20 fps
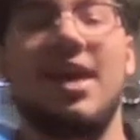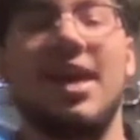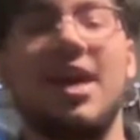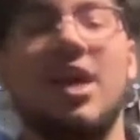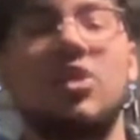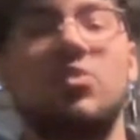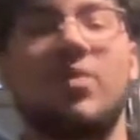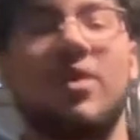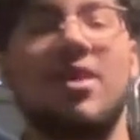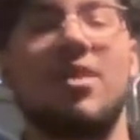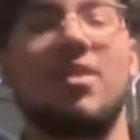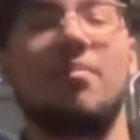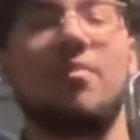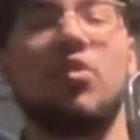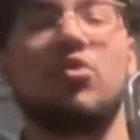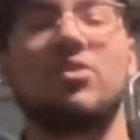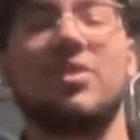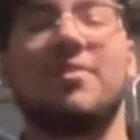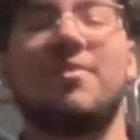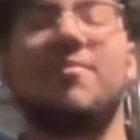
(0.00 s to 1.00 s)
it is one of the
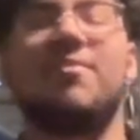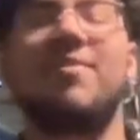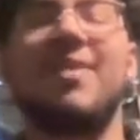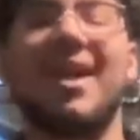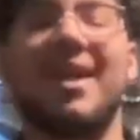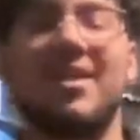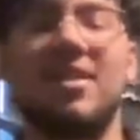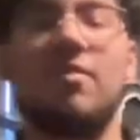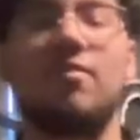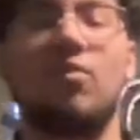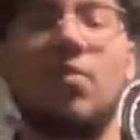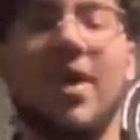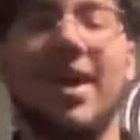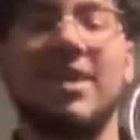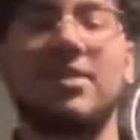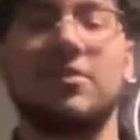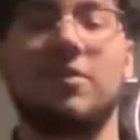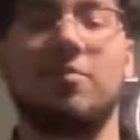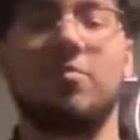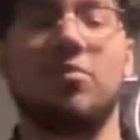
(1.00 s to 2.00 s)
most effective
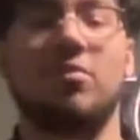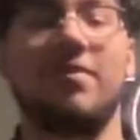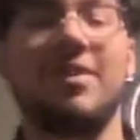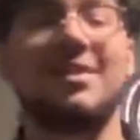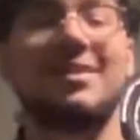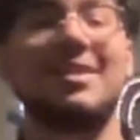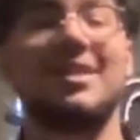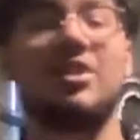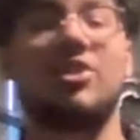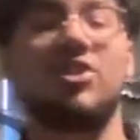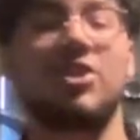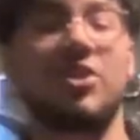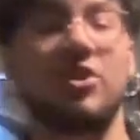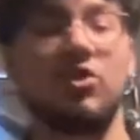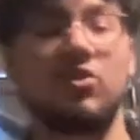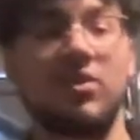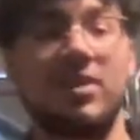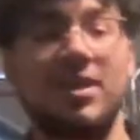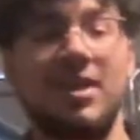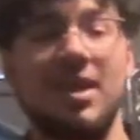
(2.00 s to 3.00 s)
ways of preventing
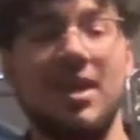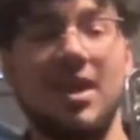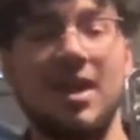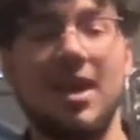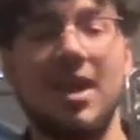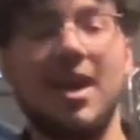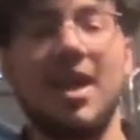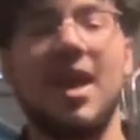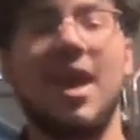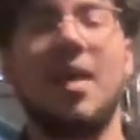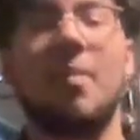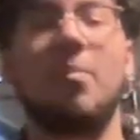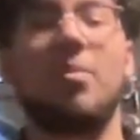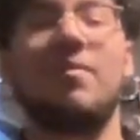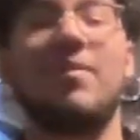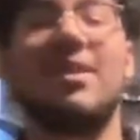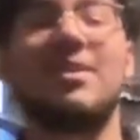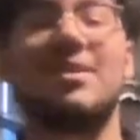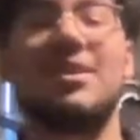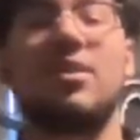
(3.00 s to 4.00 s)
children and
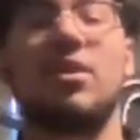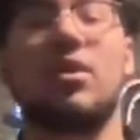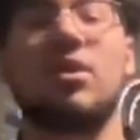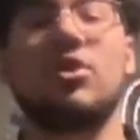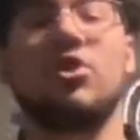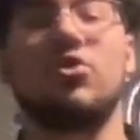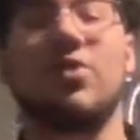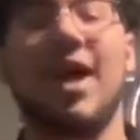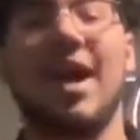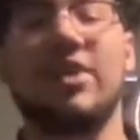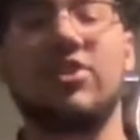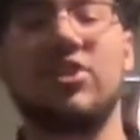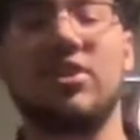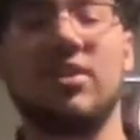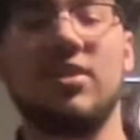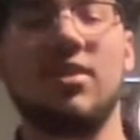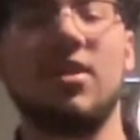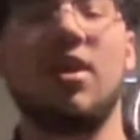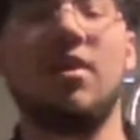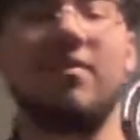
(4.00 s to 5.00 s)
preventing the
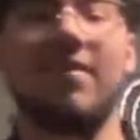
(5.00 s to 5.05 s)
contraction of